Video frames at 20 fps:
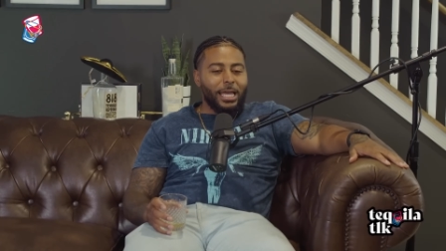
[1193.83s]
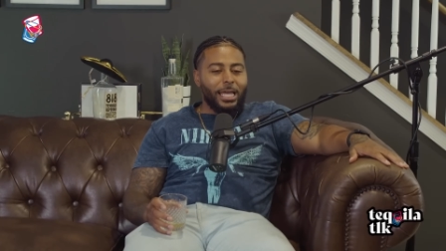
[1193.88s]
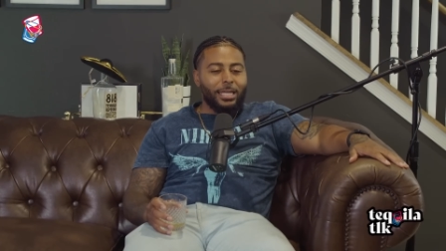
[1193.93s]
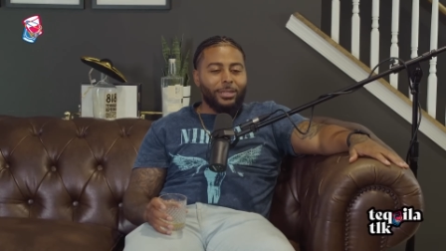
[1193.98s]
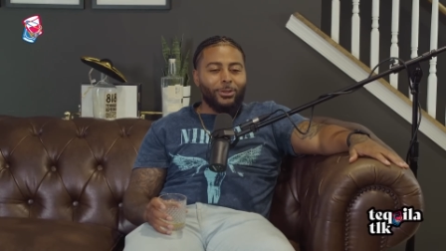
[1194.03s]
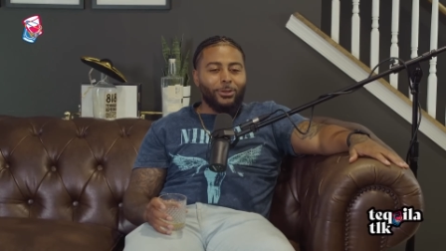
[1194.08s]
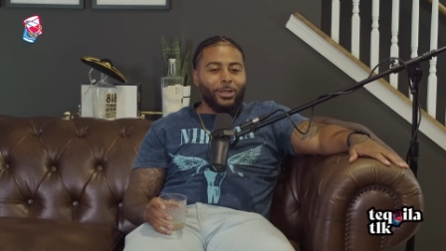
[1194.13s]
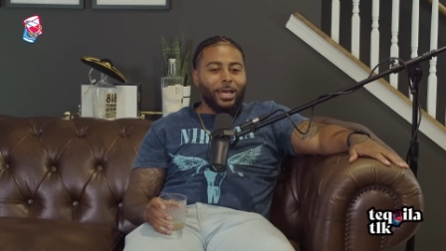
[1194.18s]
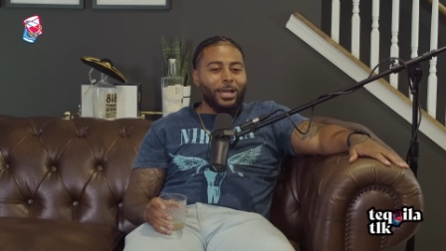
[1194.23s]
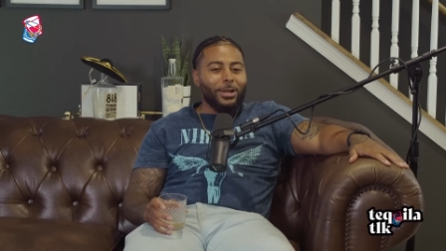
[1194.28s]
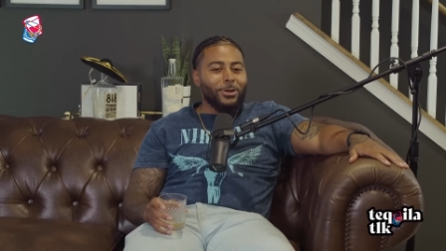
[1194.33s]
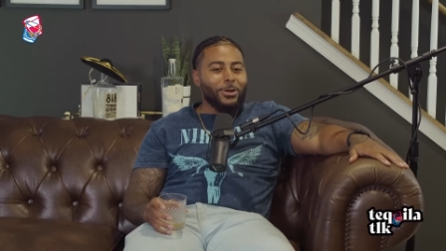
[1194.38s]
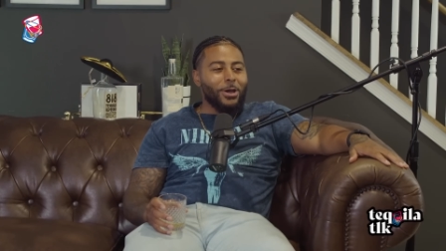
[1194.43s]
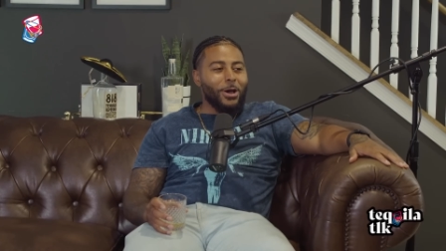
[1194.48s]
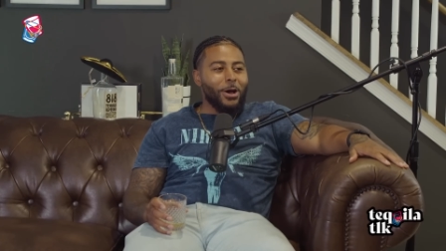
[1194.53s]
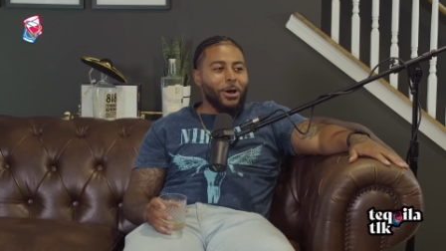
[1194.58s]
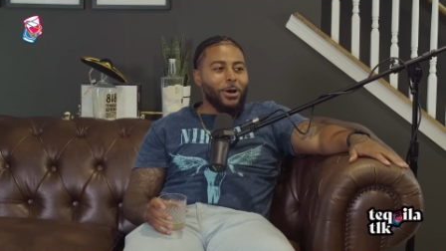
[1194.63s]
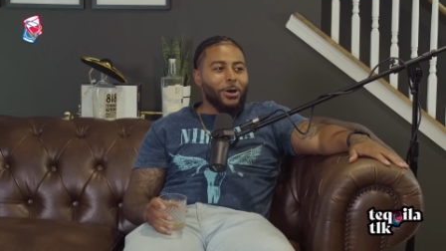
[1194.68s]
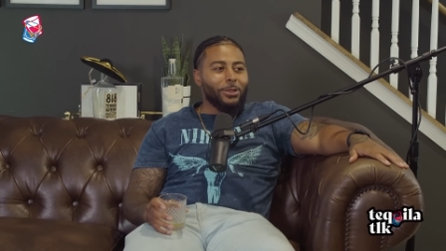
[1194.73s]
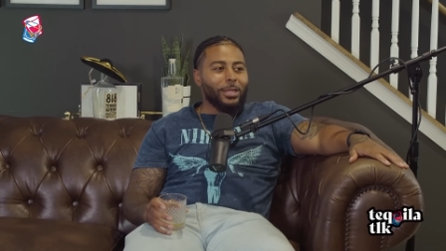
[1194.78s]
And they're like,
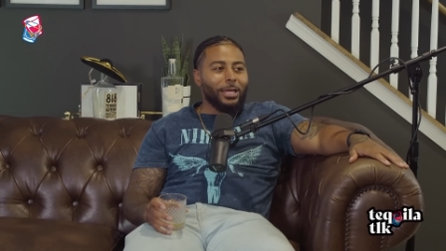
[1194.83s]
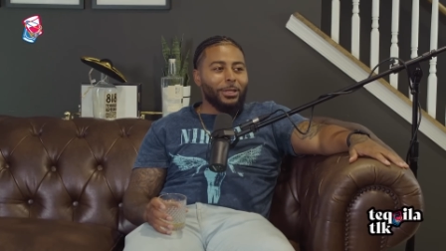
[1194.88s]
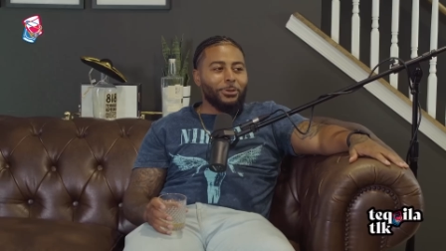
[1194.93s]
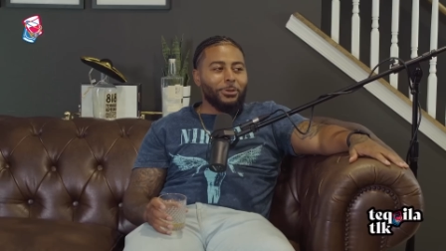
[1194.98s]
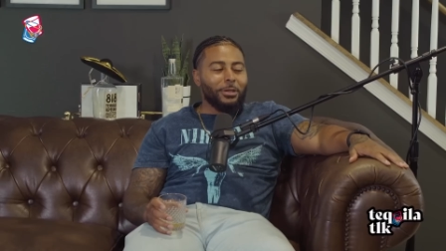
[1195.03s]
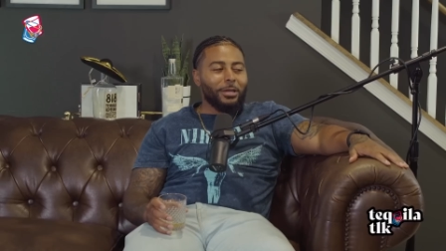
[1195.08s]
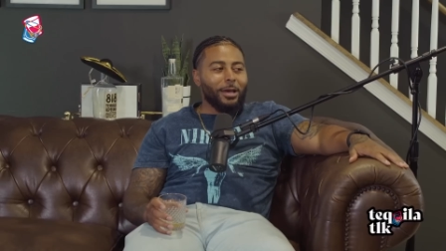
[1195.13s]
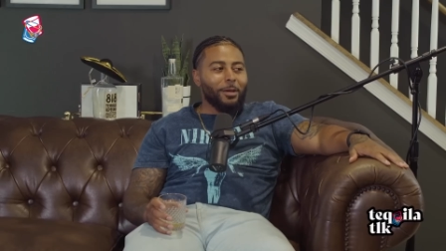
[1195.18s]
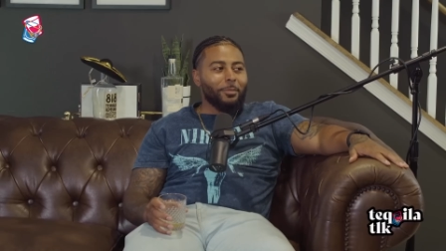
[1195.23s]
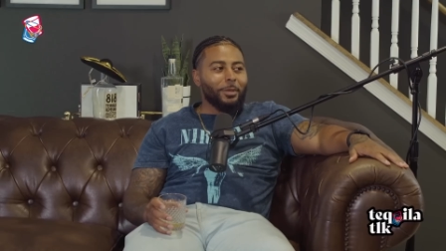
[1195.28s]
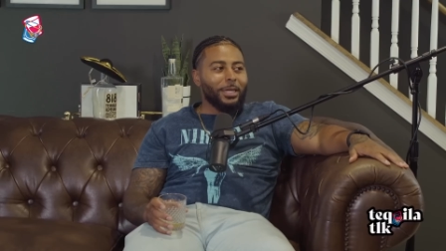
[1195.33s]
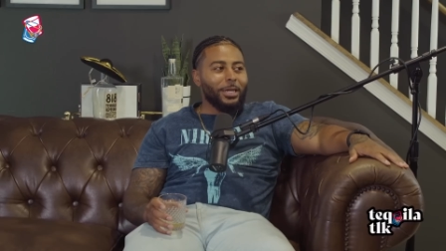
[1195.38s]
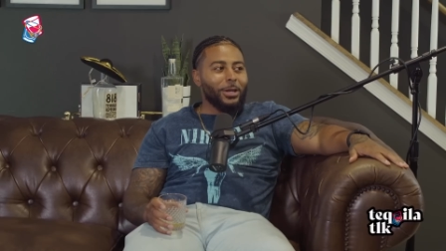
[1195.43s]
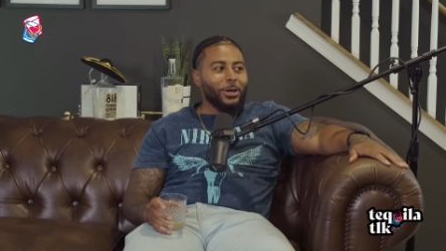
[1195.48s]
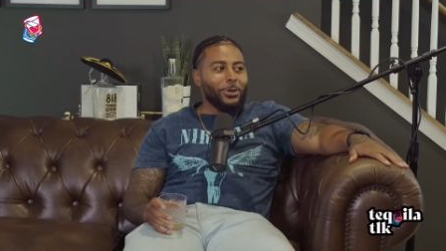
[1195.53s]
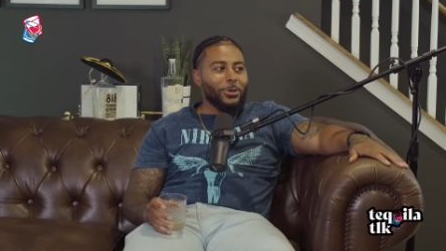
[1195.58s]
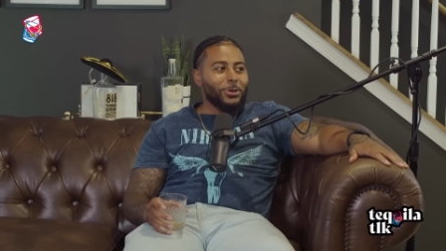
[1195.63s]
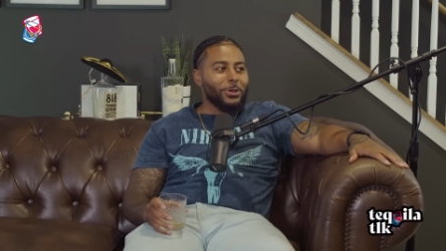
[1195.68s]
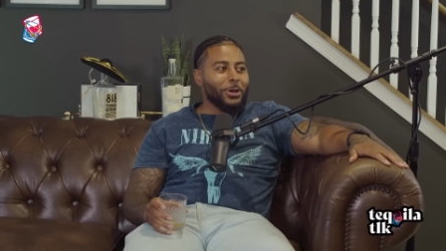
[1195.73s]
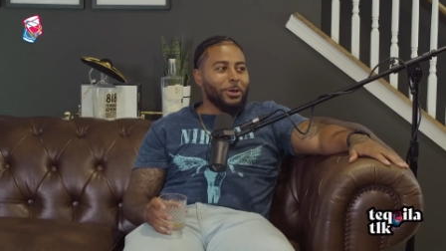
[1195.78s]
no, like you can come
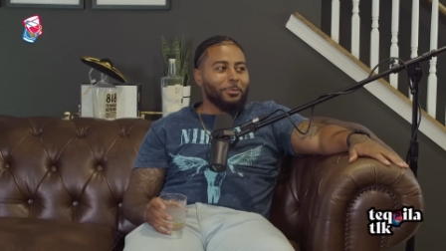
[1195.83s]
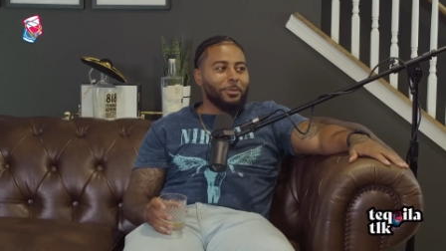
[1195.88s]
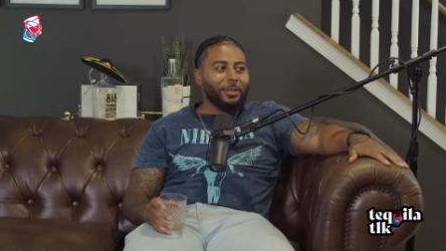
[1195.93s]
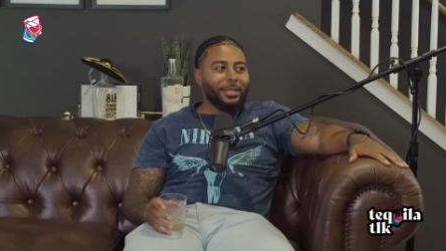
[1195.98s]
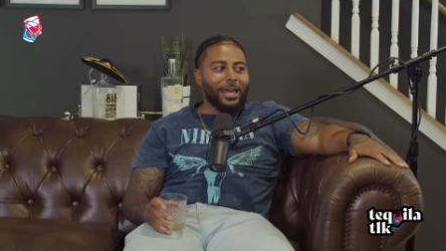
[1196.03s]
here, you can come.